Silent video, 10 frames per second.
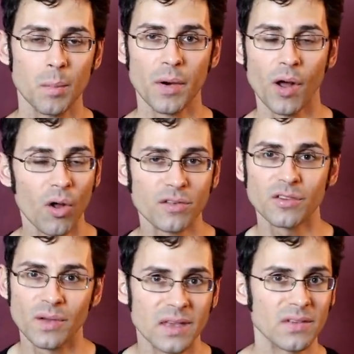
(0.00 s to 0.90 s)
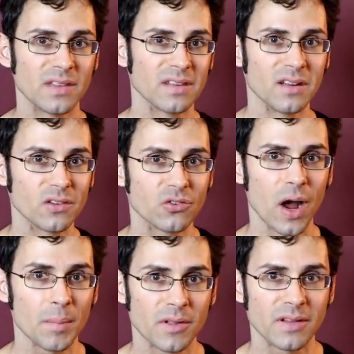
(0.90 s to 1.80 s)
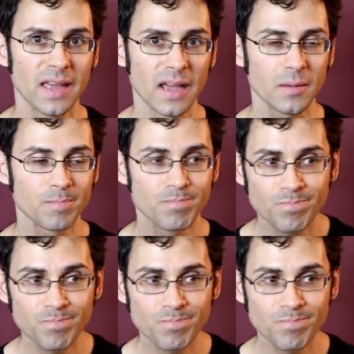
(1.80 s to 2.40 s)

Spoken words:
but also give you this little tropical kick.